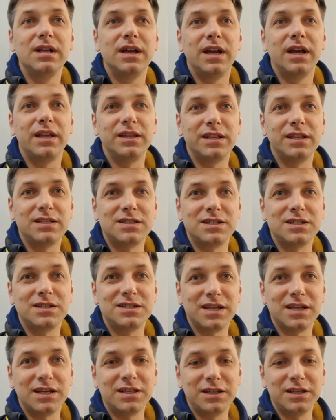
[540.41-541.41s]
And that's
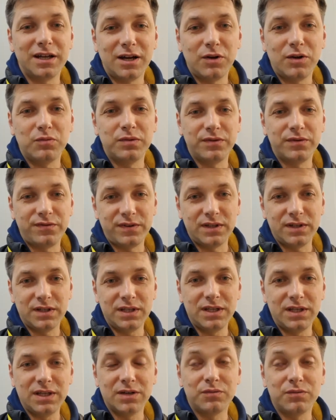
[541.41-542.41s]
exactly how we feel
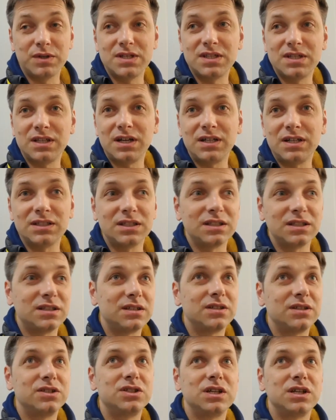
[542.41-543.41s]
here. We started
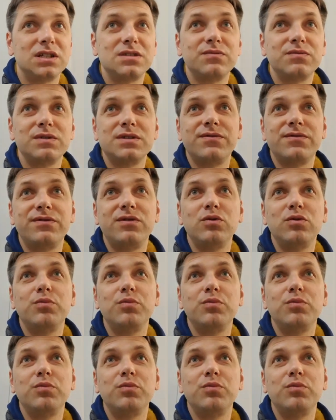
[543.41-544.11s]
just with few